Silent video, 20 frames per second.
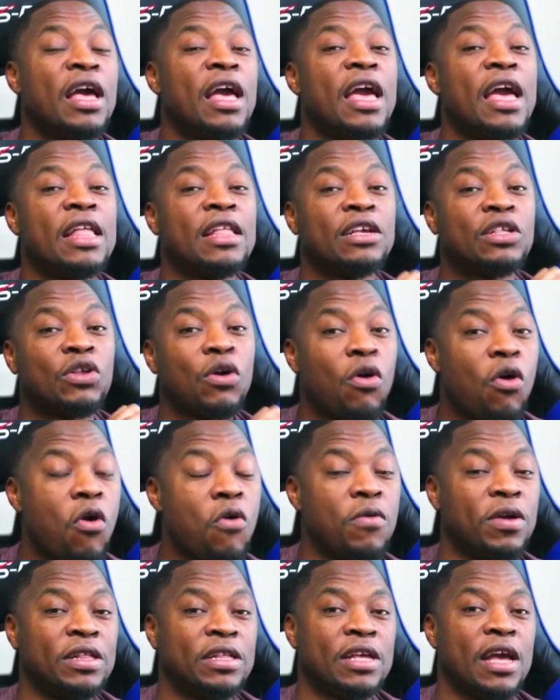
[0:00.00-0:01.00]
and as
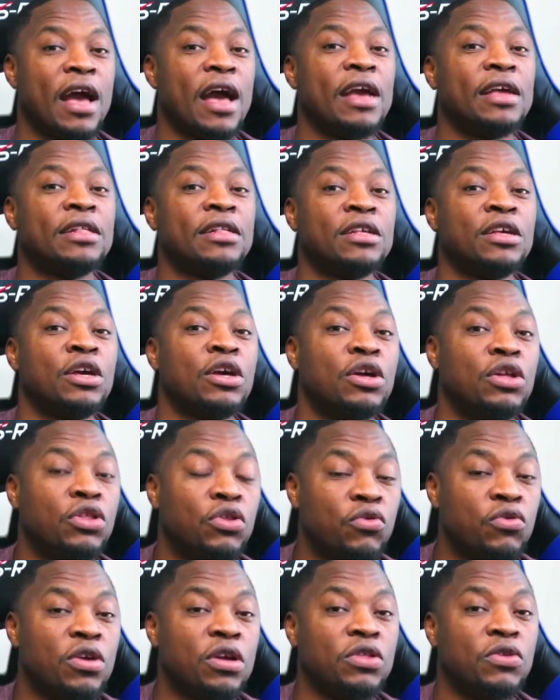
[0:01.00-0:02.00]
always guys
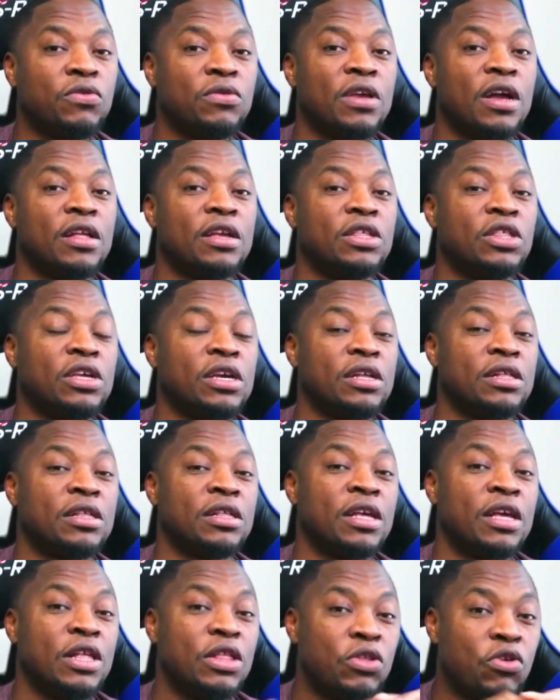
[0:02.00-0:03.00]
do your due diligence,
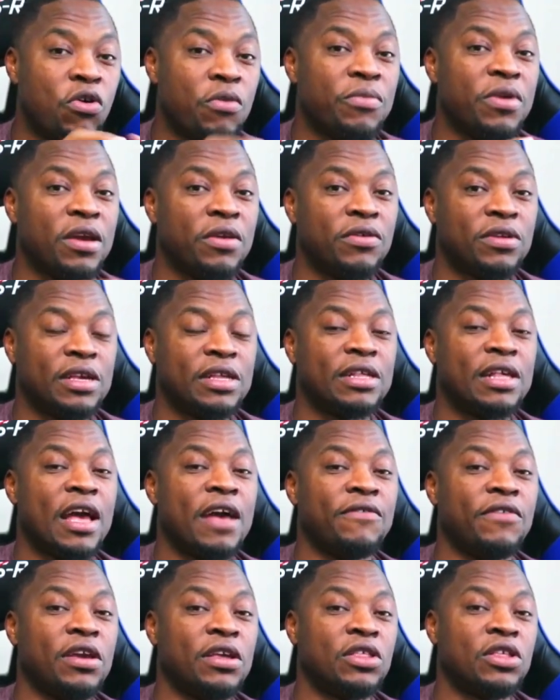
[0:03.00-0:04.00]
don't be a greedy
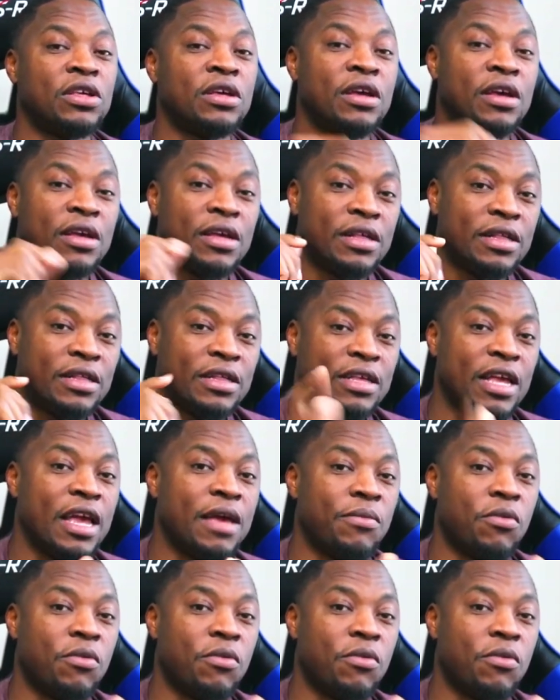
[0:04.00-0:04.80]
savage, stay